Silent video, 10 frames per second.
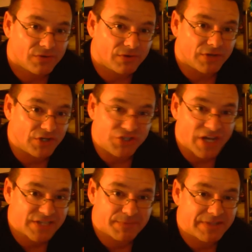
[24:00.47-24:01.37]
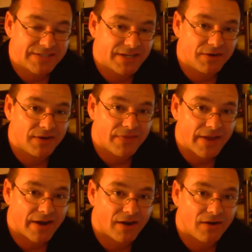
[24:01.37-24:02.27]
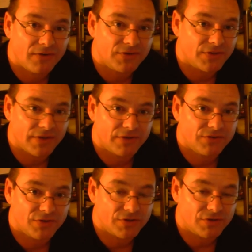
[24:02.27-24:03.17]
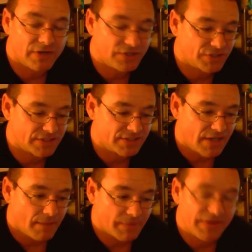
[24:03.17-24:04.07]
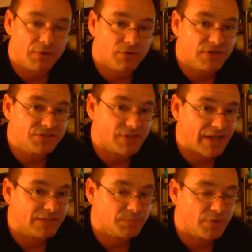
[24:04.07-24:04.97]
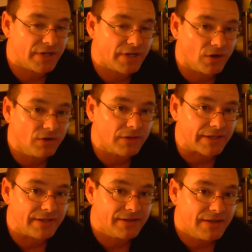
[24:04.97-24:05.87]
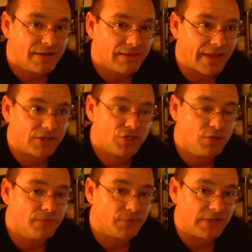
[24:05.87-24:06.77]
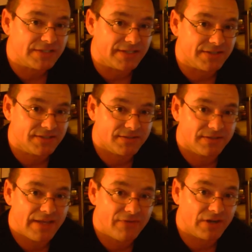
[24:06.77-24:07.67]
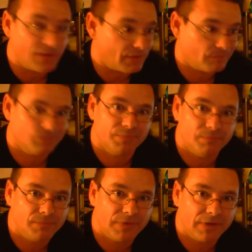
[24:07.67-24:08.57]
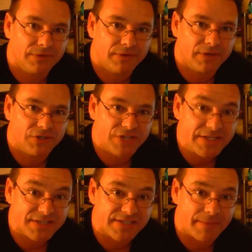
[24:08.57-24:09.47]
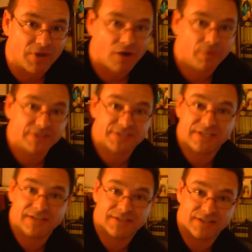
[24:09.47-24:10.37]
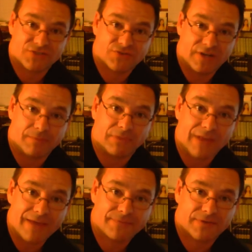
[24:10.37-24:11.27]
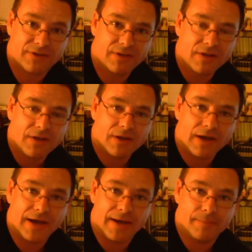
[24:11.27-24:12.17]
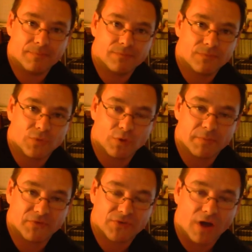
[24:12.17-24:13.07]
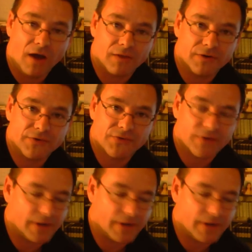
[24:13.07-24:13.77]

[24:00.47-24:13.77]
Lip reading: adjustments here and there to the traditions, but they were crystallized pretty early. Like Q, for instance, even the Jesus Seminar, which is seen as an extreme left group of scholars,